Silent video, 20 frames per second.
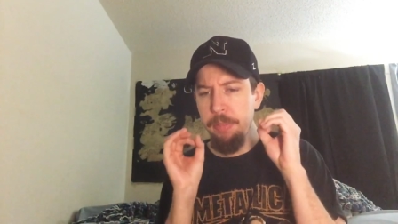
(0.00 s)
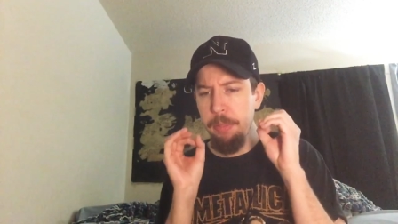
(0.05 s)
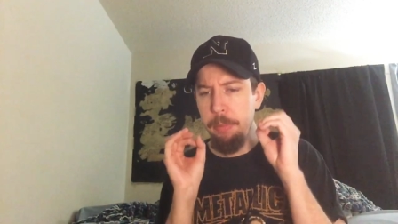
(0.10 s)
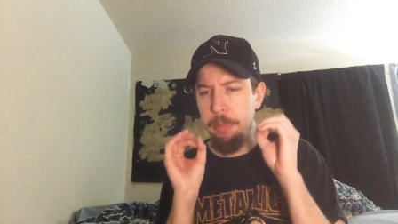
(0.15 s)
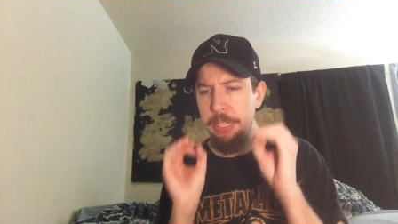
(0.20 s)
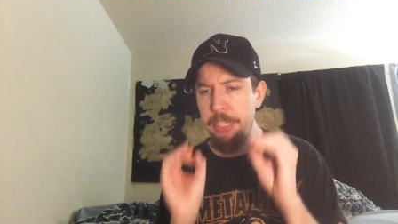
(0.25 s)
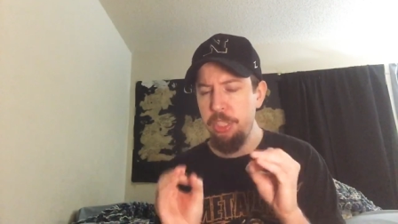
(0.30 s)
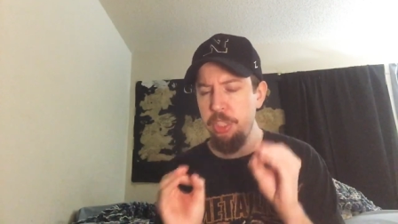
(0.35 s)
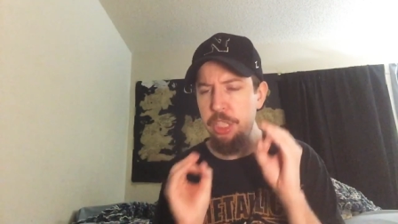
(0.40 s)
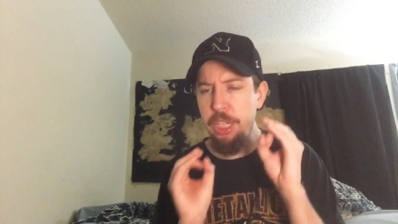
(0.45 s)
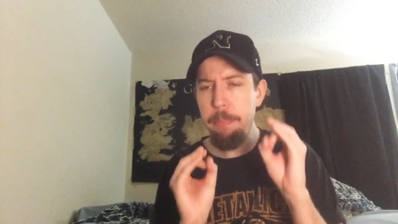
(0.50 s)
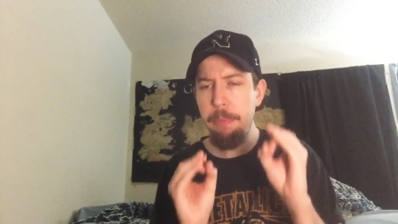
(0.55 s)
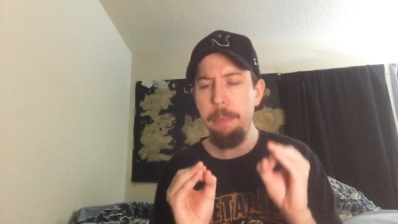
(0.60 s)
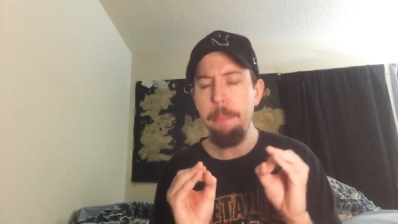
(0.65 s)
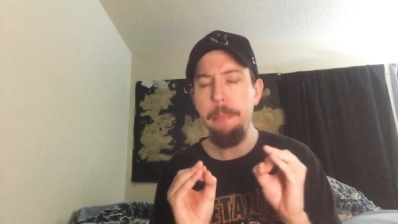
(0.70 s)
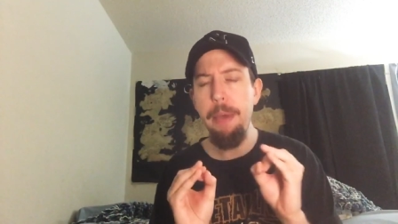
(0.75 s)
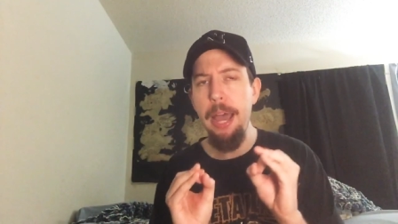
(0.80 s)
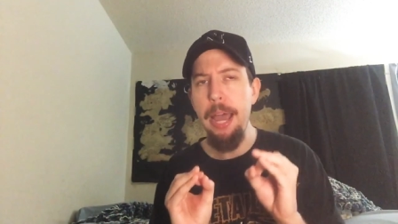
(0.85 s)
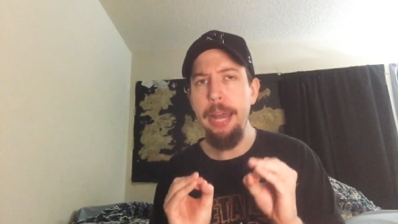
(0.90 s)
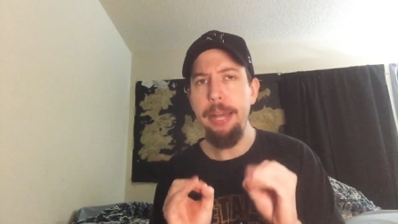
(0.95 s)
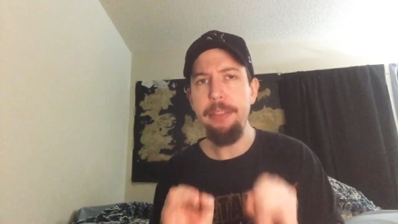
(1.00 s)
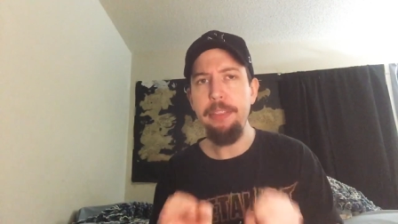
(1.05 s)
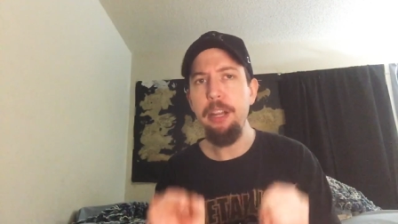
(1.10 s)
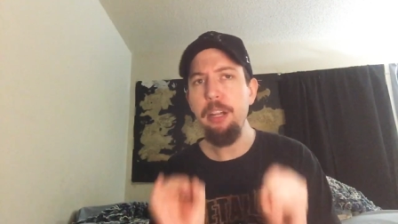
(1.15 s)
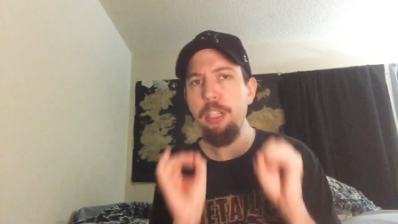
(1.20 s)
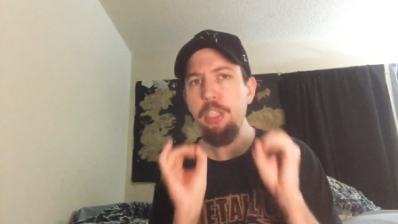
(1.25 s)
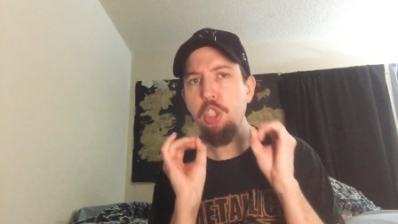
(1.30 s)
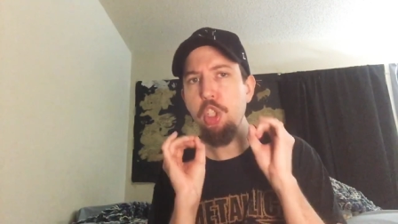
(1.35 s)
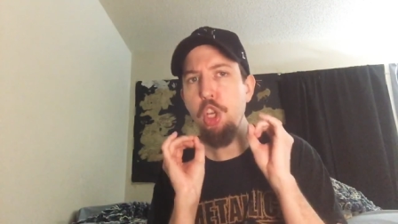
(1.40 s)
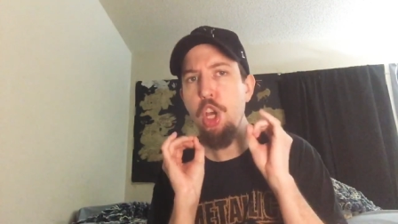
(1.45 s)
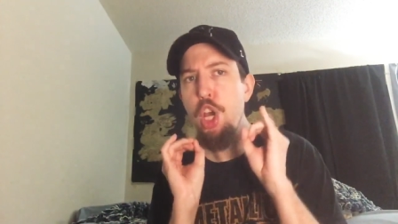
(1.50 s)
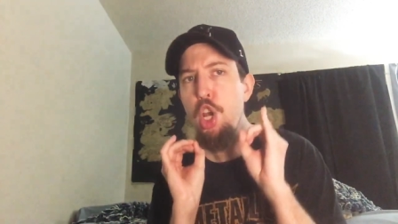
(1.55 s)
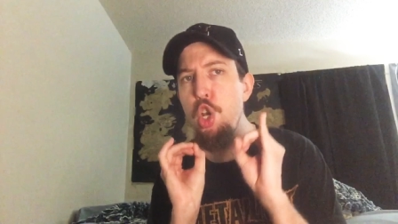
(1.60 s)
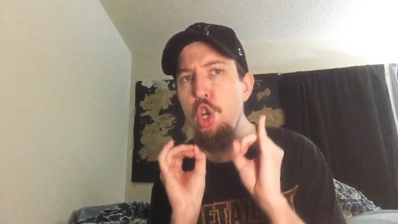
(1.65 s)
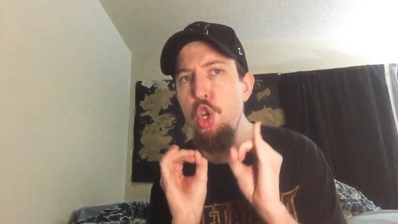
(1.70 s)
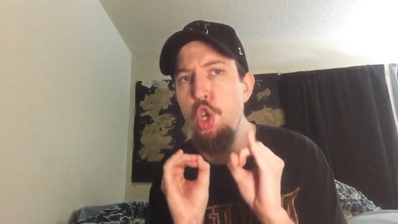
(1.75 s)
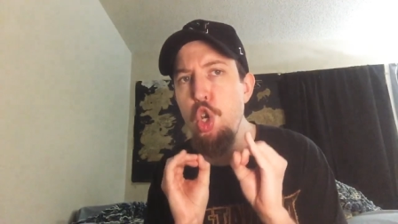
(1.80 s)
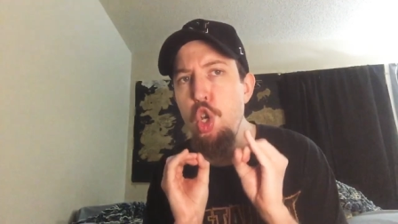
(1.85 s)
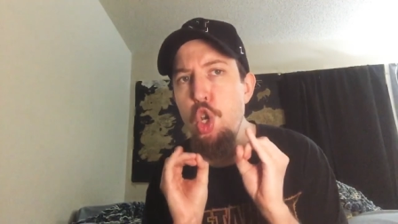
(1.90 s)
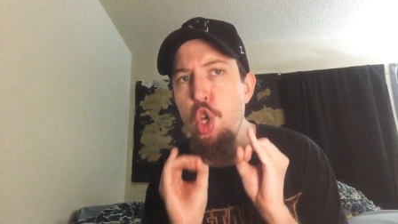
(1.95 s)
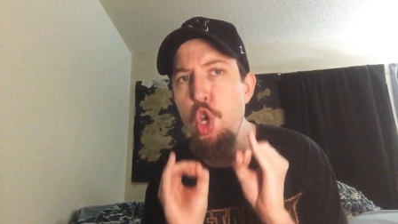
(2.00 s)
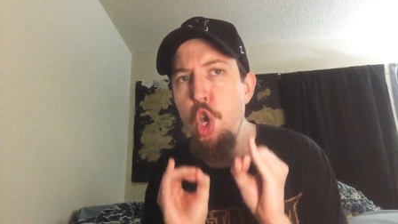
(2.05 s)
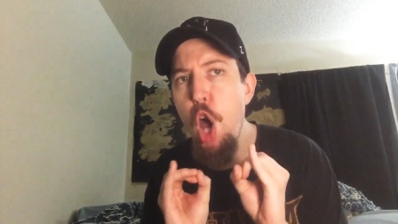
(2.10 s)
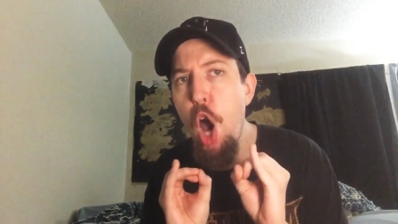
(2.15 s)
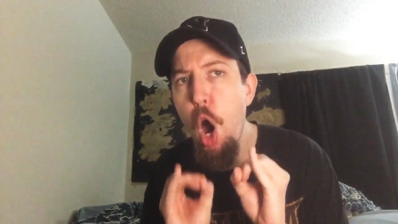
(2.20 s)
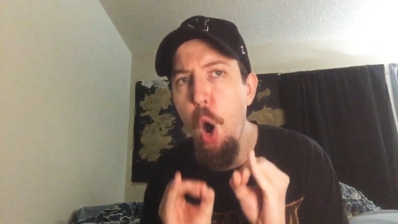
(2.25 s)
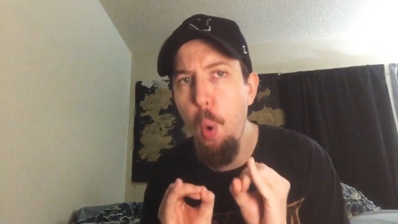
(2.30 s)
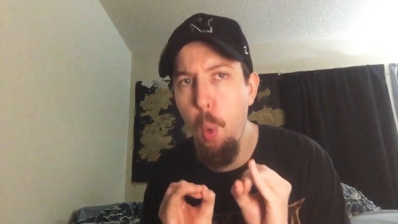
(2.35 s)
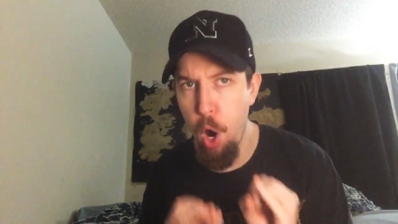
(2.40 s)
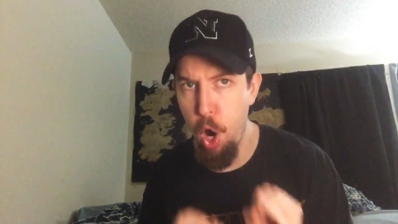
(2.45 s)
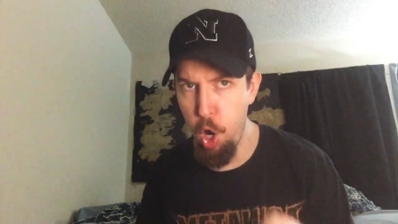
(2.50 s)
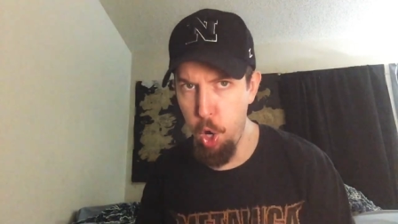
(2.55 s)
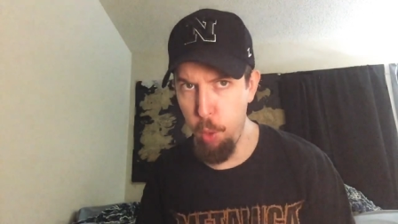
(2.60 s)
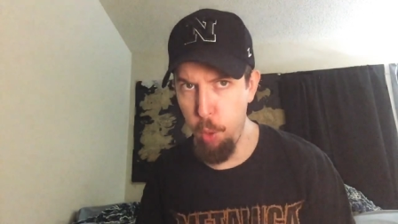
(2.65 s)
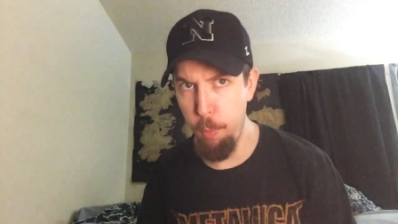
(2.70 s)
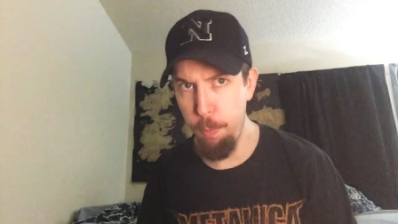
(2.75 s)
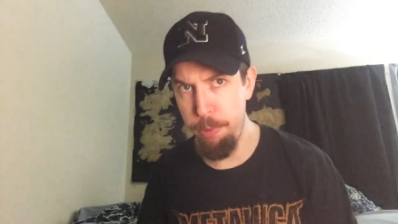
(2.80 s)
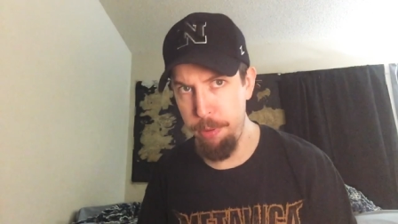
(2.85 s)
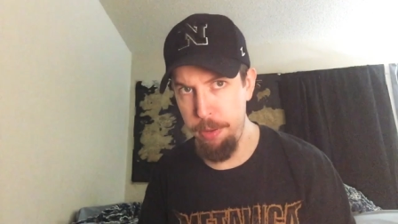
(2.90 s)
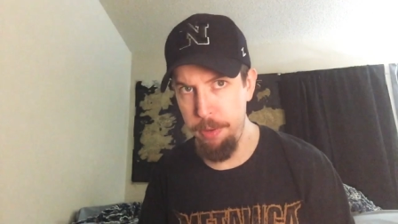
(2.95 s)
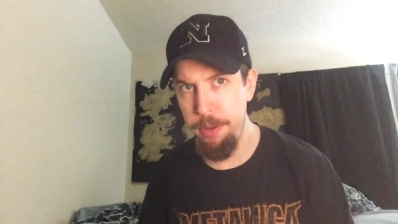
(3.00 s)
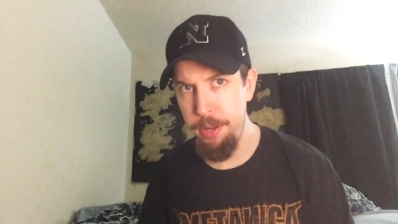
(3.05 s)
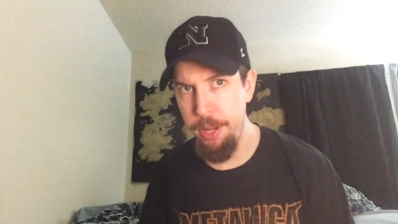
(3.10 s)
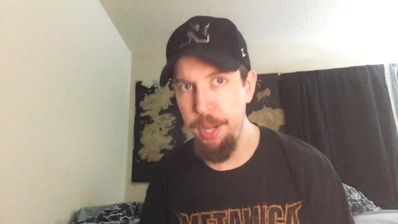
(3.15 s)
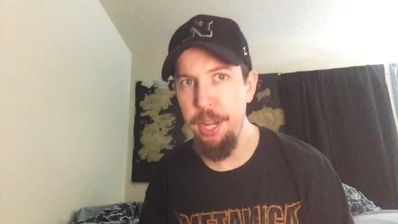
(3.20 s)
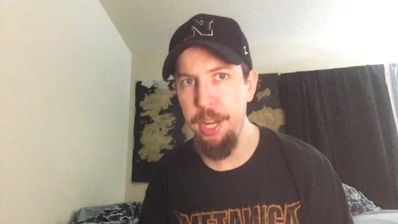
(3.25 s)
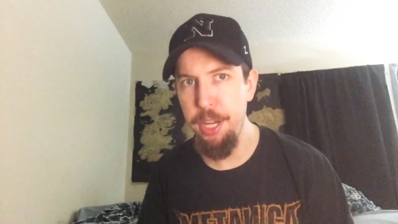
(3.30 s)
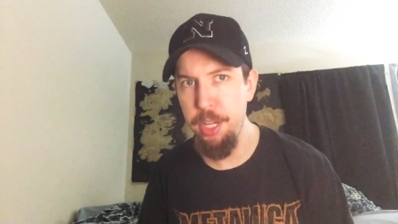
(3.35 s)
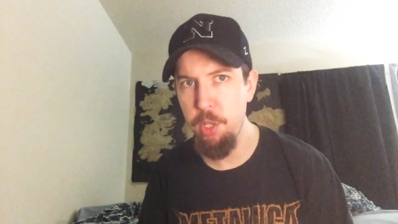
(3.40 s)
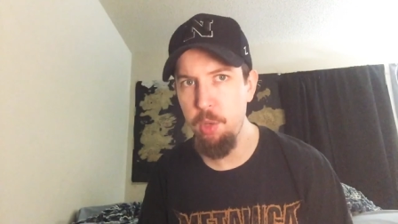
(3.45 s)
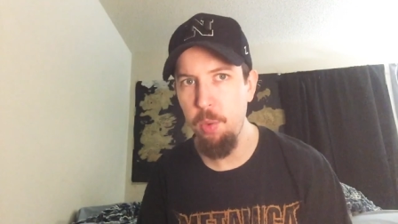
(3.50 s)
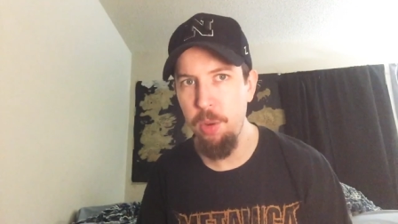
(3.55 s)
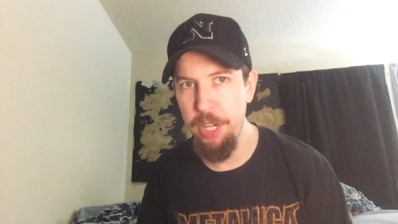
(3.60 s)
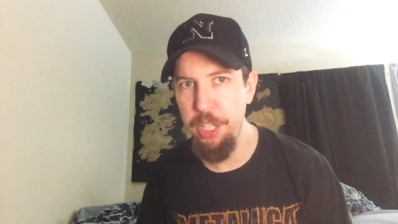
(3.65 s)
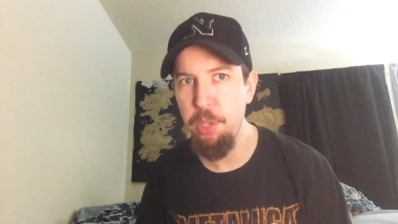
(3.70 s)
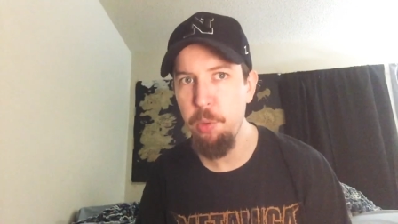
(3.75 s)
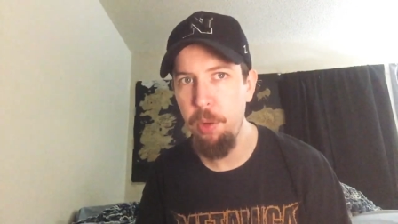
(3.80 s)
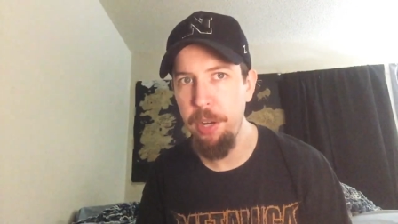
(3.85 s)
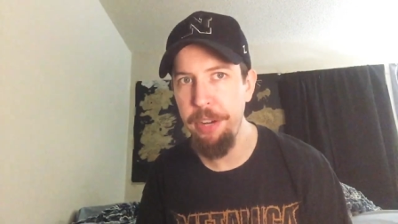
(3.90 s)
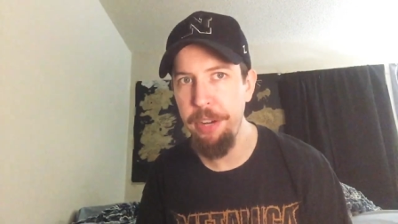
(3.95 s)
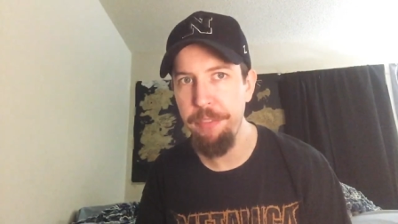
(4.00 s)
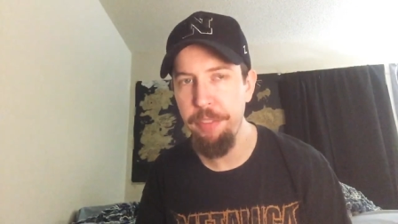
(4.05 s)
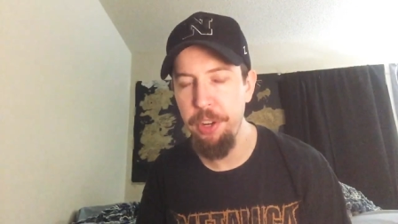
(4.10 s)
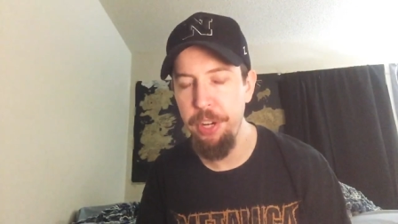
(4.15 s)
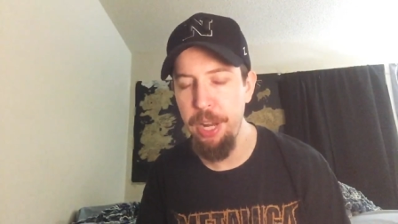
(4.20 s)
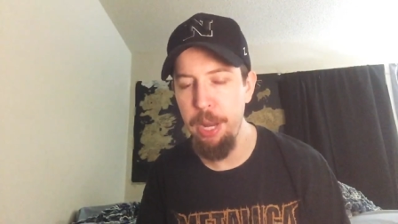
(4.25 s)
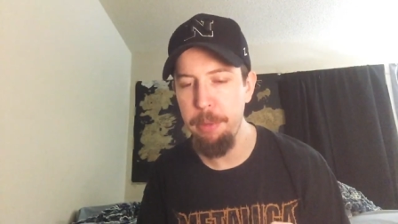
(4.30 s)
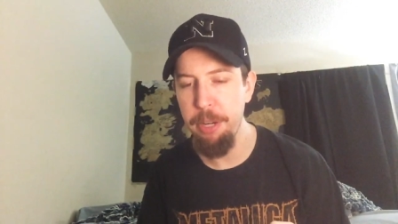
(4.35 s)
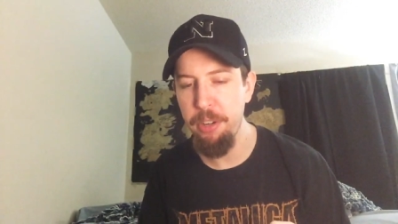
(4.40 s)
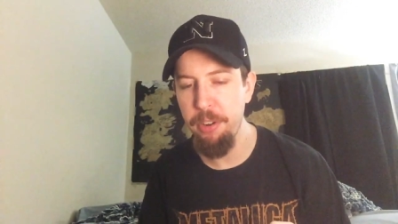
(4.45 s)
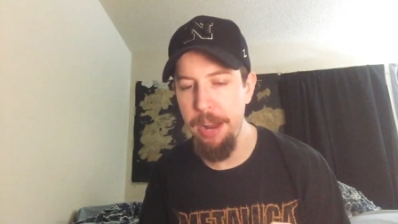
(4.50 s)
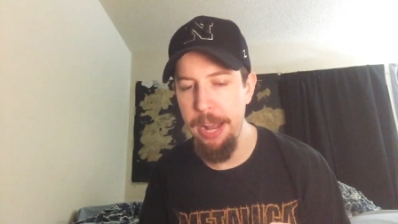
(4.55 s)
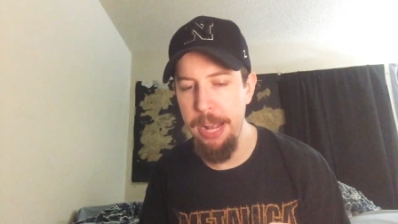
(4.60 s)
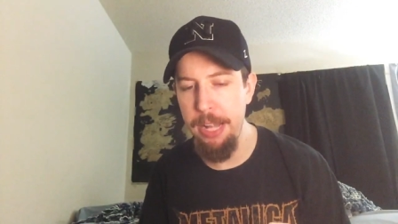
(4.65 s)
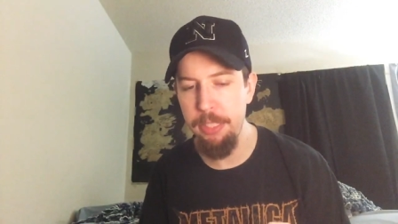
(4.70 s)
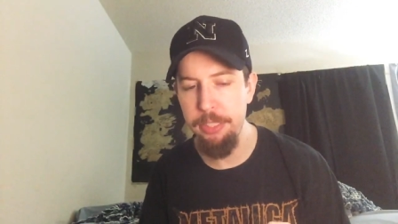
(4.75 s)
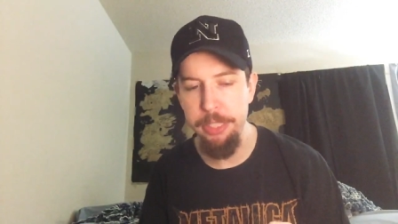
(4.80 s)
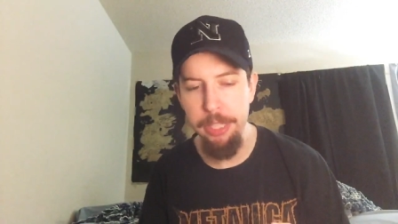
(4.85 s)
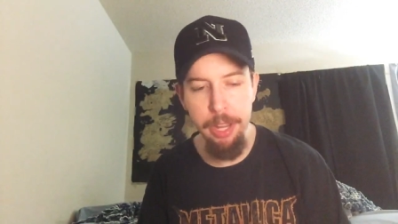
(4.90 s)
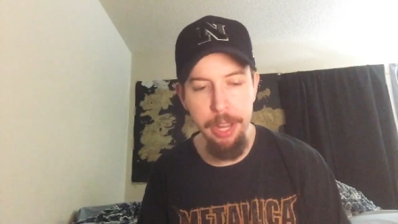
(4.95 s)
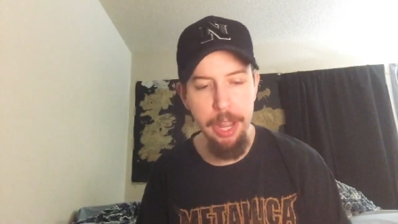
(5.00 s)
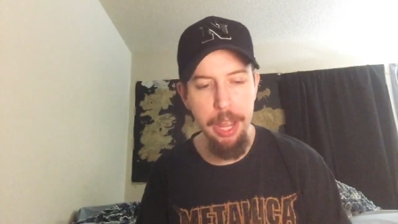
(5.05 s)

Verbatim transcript: we just keep in mind there is no hope in 2020 for Democrats.